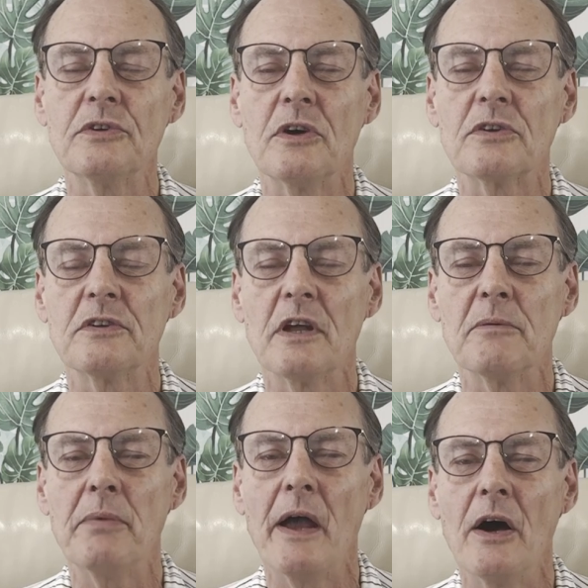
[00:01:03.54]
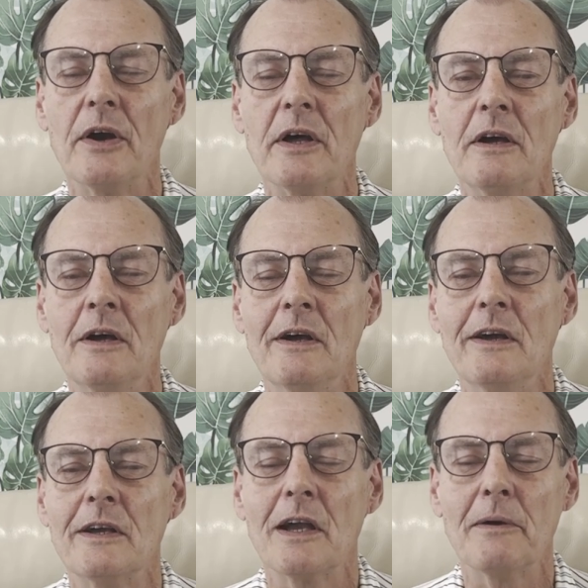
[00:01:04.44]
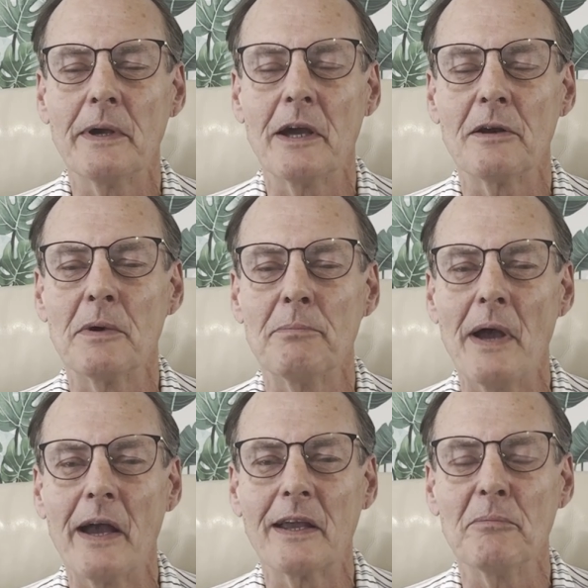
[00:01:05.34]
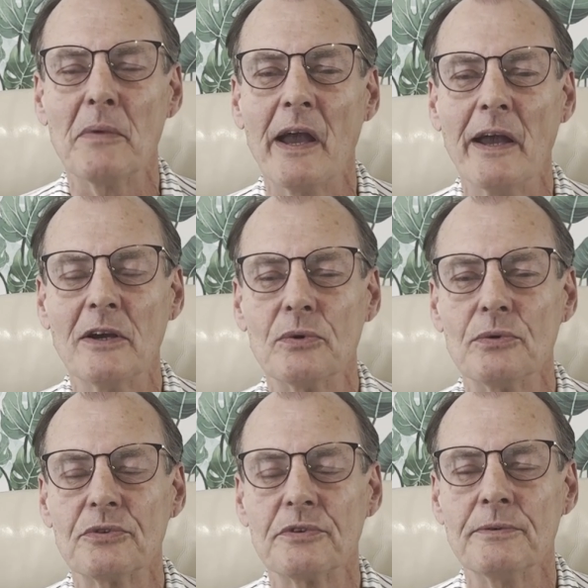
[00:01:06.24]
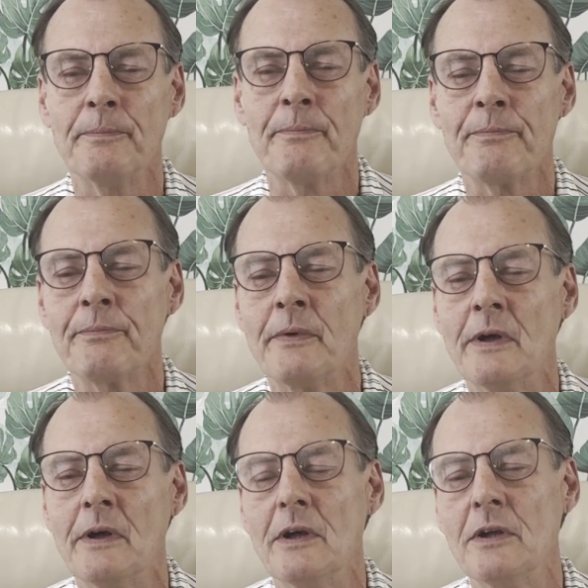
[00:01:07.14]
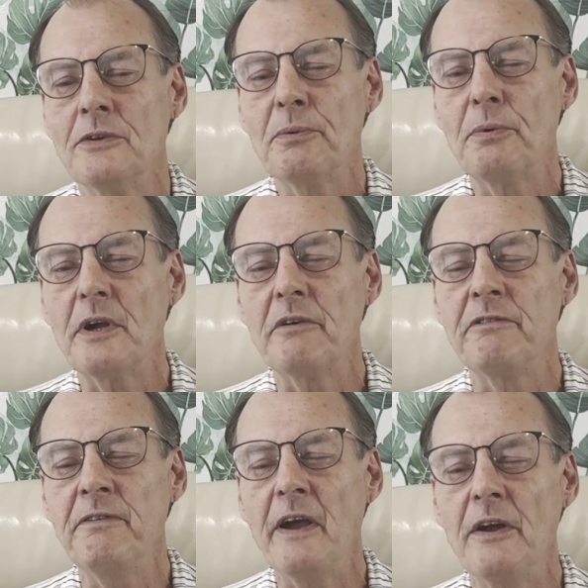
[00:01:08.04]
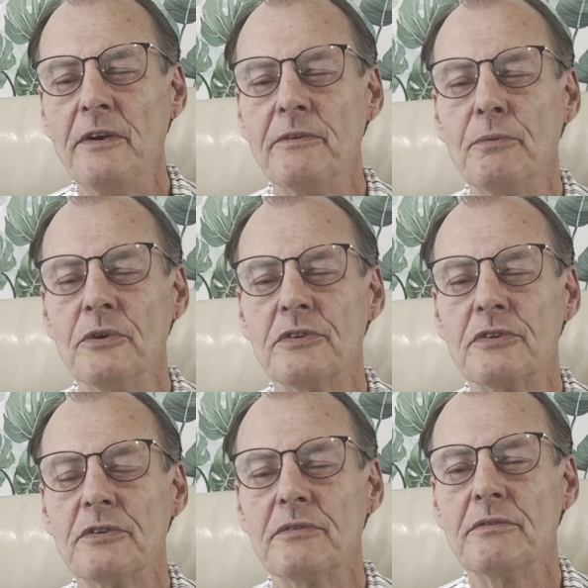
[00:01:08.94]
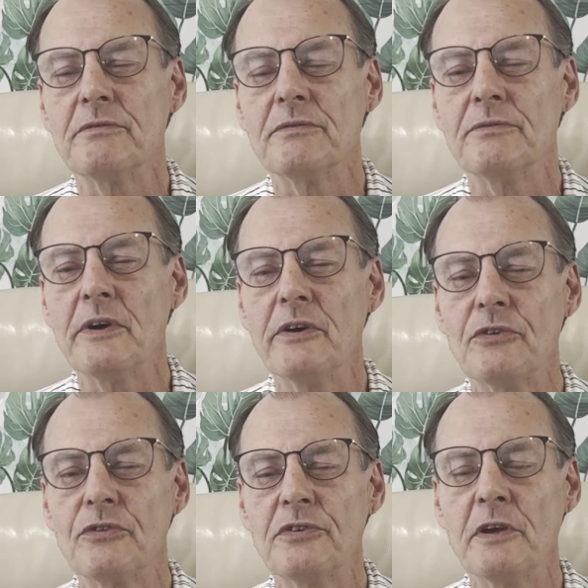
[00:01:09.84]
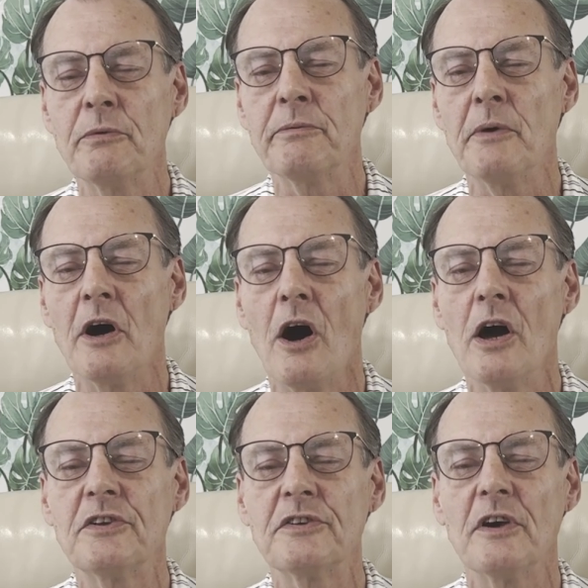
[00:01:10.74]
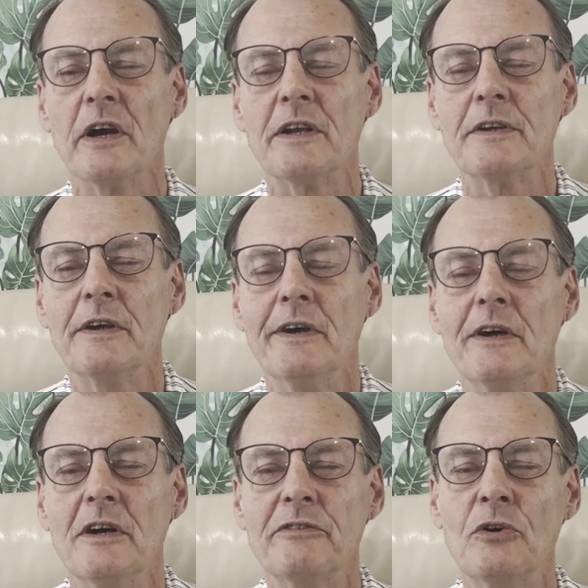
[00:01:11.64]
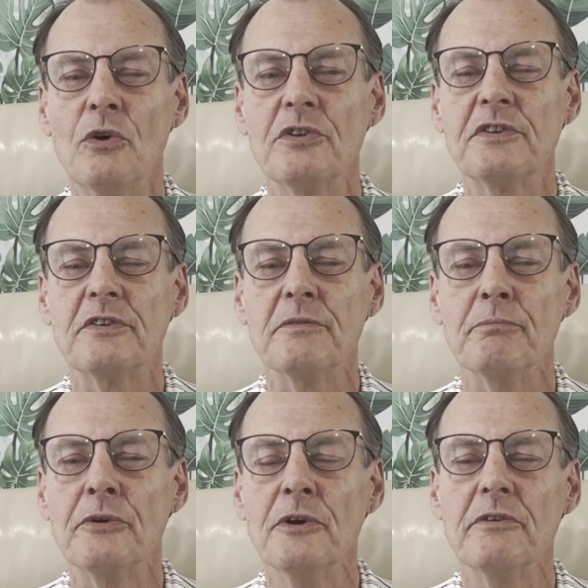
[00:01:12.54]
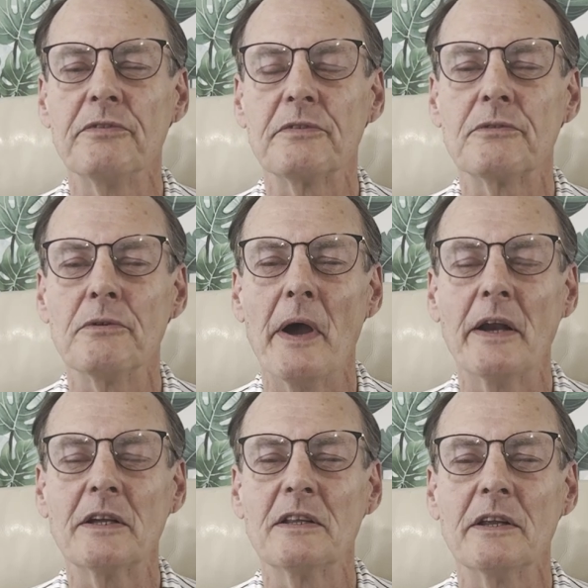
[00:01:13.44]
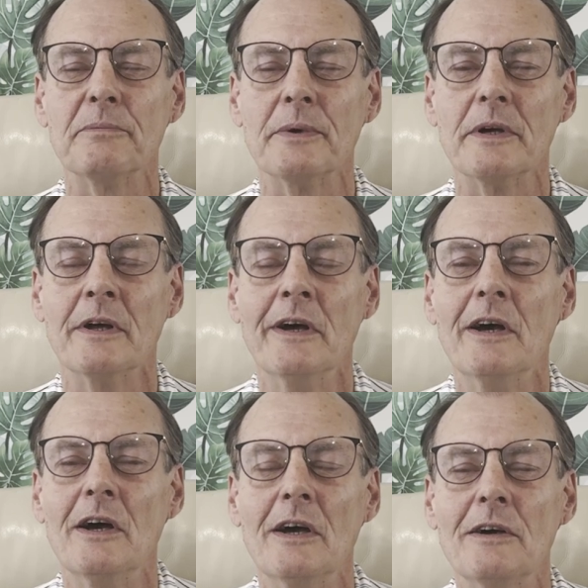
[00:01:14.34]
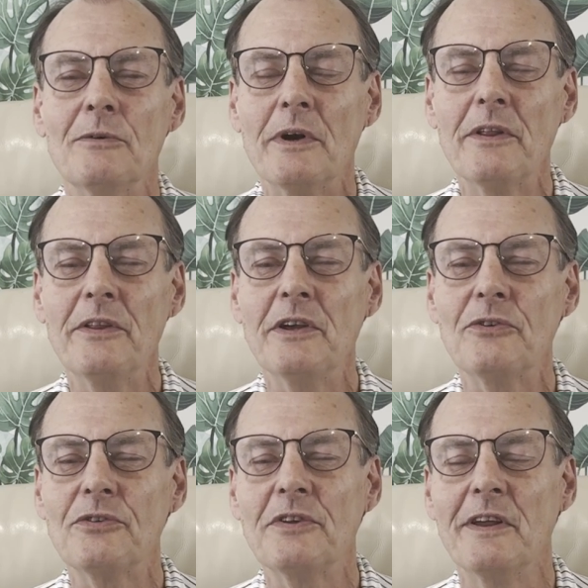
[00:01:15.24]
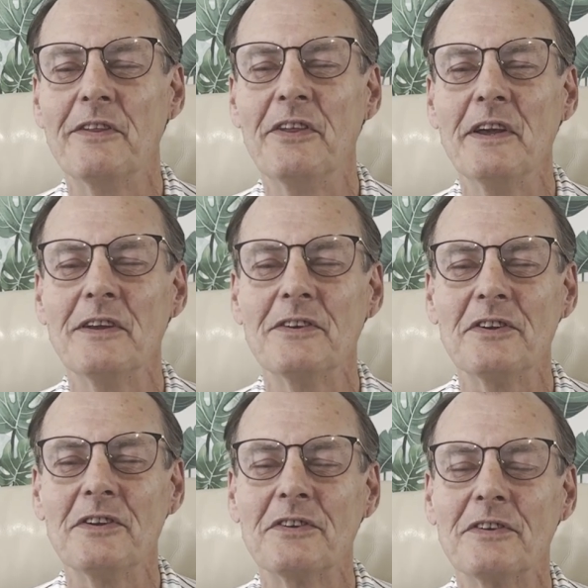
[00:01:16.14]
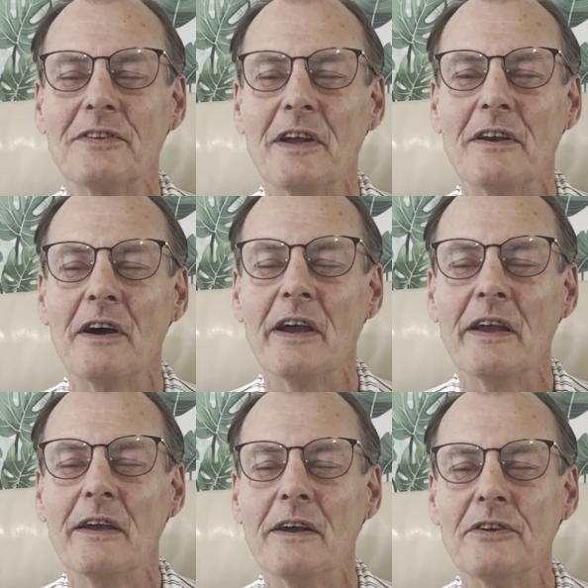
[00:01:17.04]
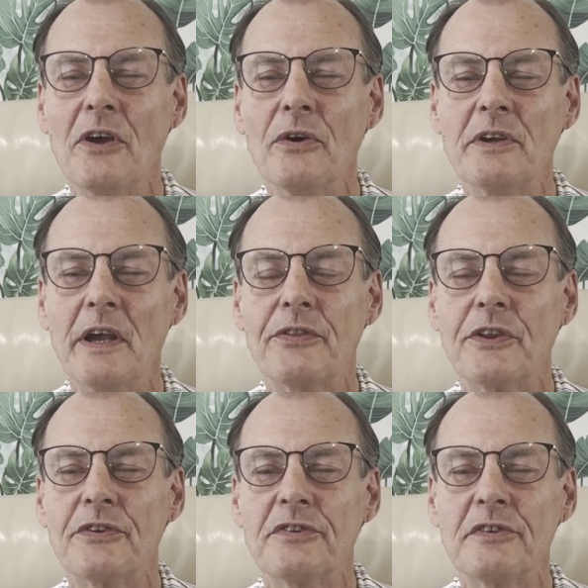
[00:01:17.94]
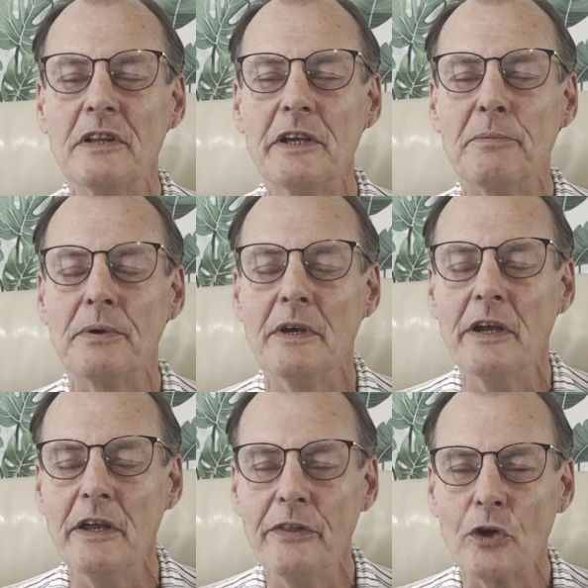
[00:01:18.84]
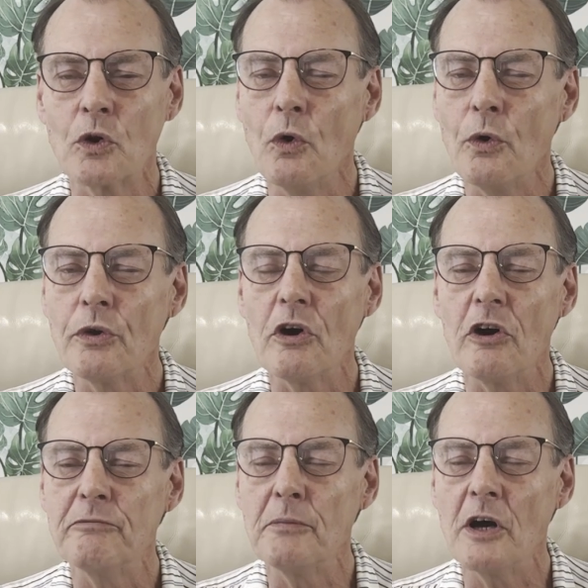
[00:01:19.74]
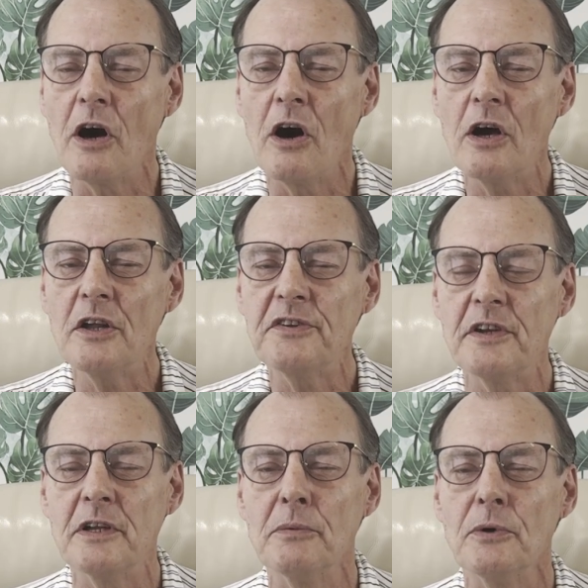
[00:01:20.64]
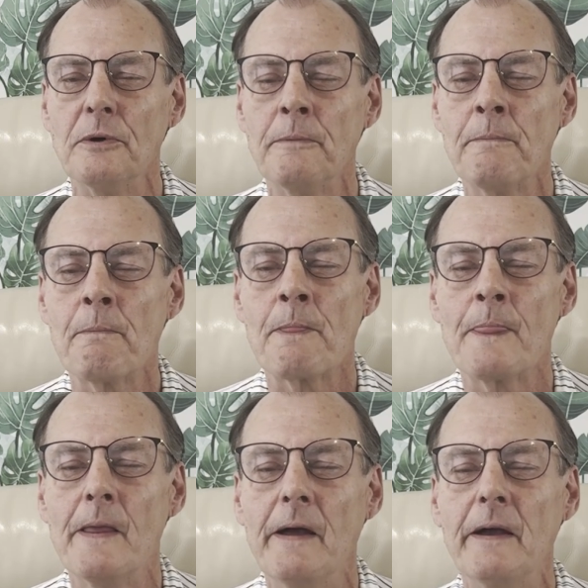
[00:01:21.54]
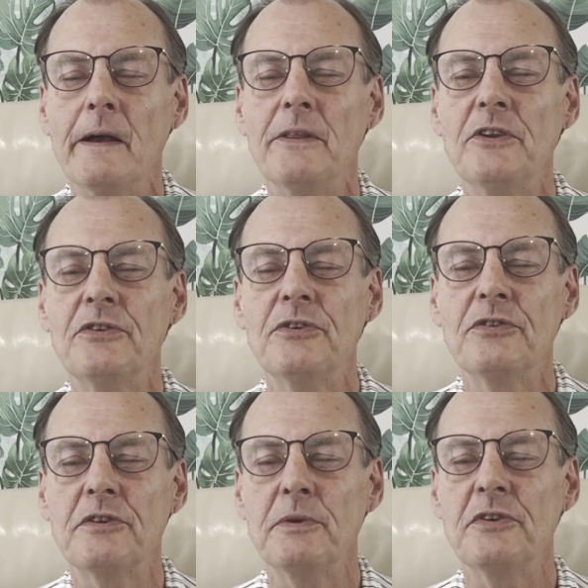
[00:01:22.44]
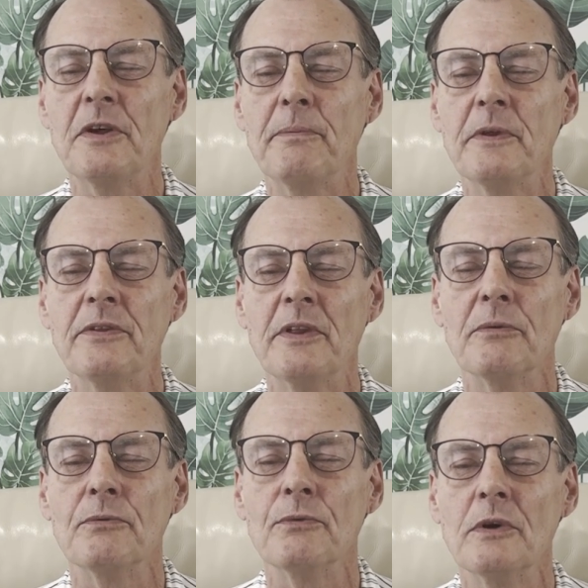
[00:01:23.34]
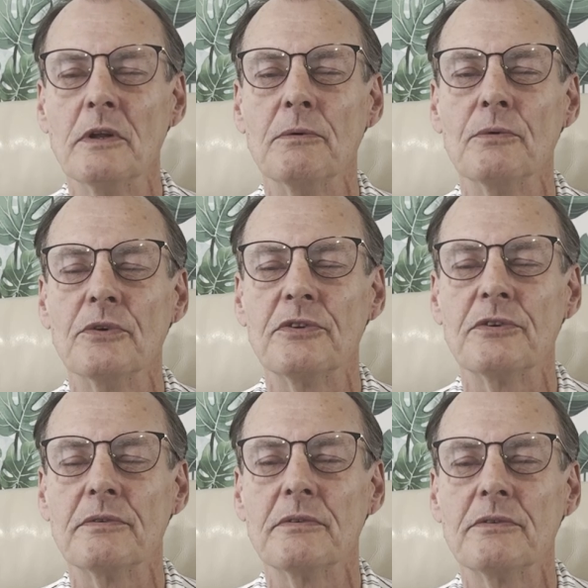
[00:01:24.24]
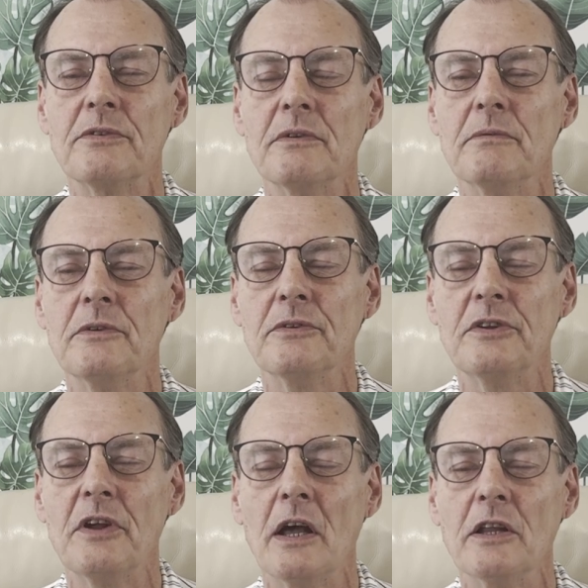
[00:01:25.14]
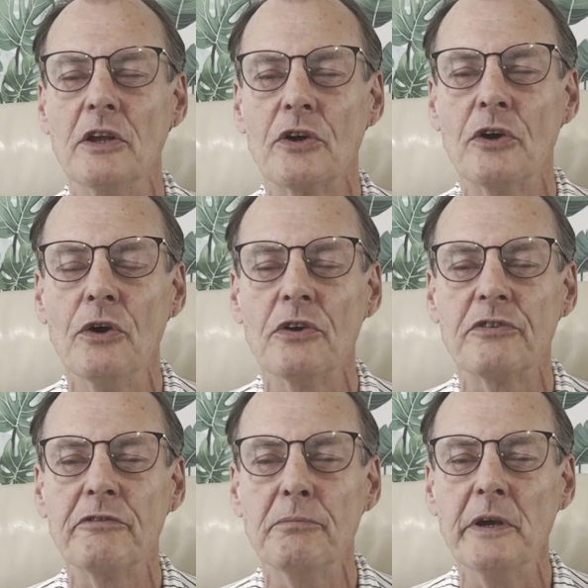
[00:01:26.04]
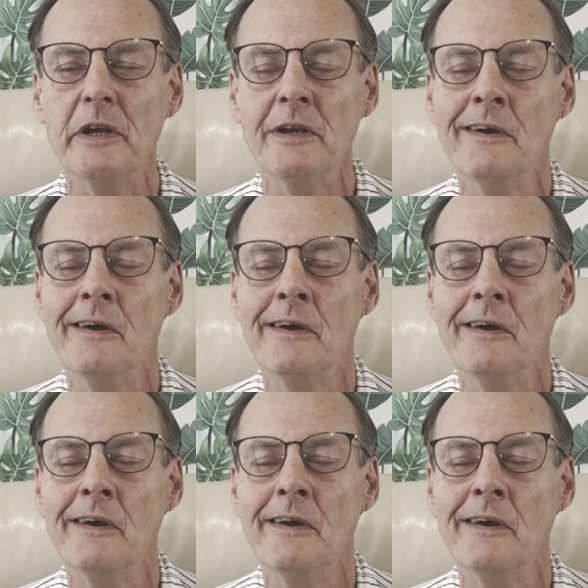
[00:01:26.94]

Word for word: and oxalate powder coming out of my back and my ankles. So what I found was very interesting with my eyesight. Of course, it's improved dramatically, but one of the interesting things is that I, I don't get the sleep in the corner of my eyes anymore. Uh, this used to be something that really was, was a daily occurrence for me